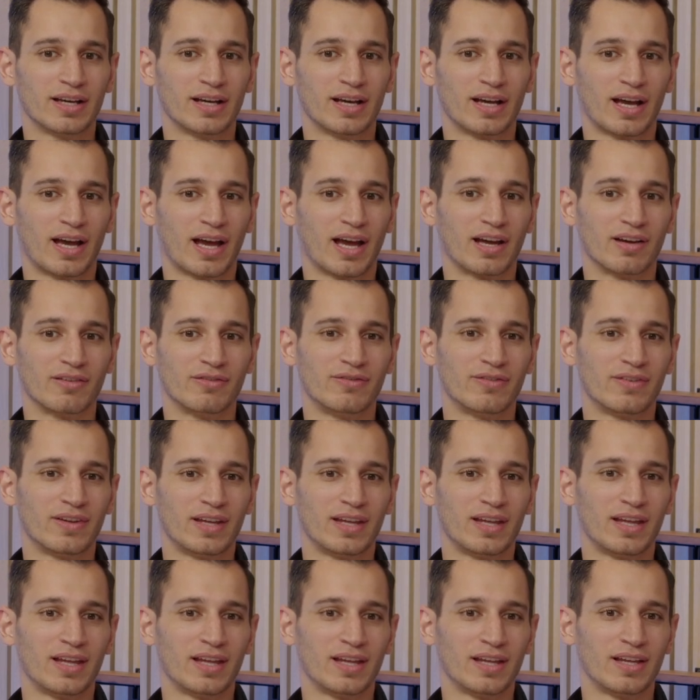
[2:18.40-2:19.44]
have
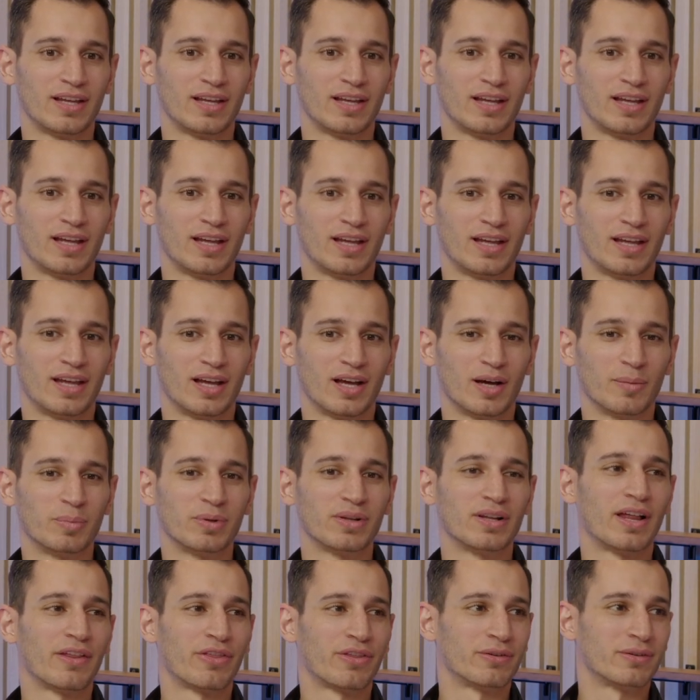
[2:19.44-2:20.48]
a
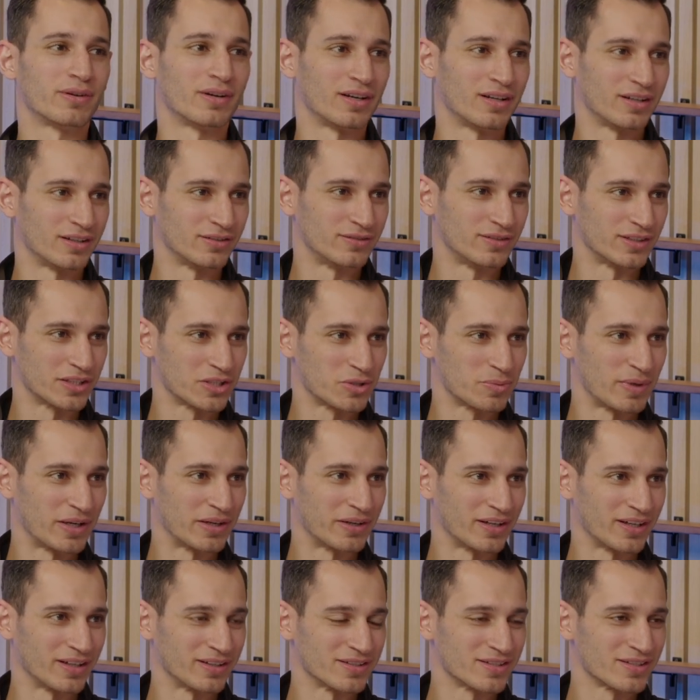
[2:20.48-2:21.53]
plethora of
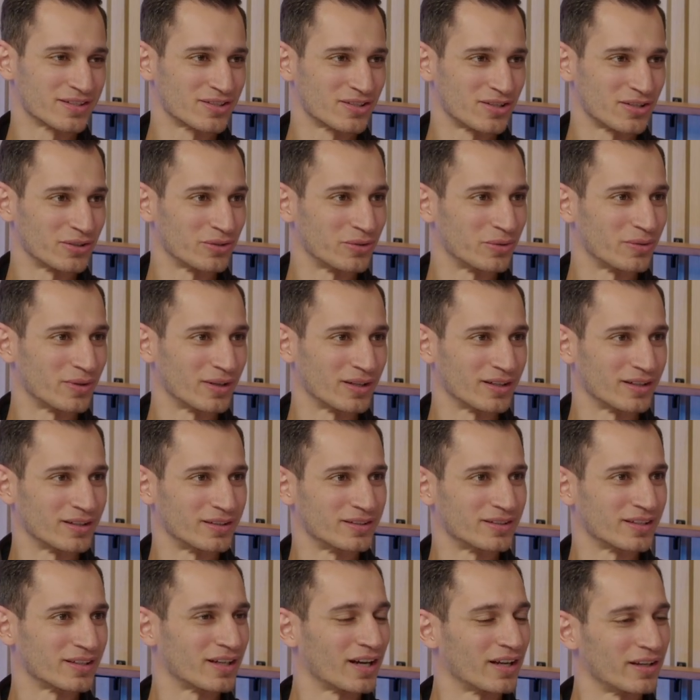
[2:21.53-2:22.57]
experience to
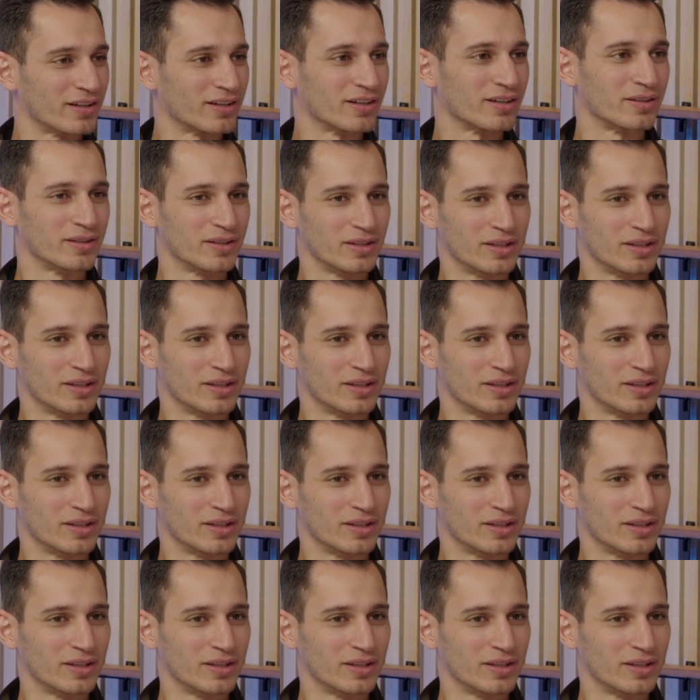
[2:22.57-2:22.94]
kind of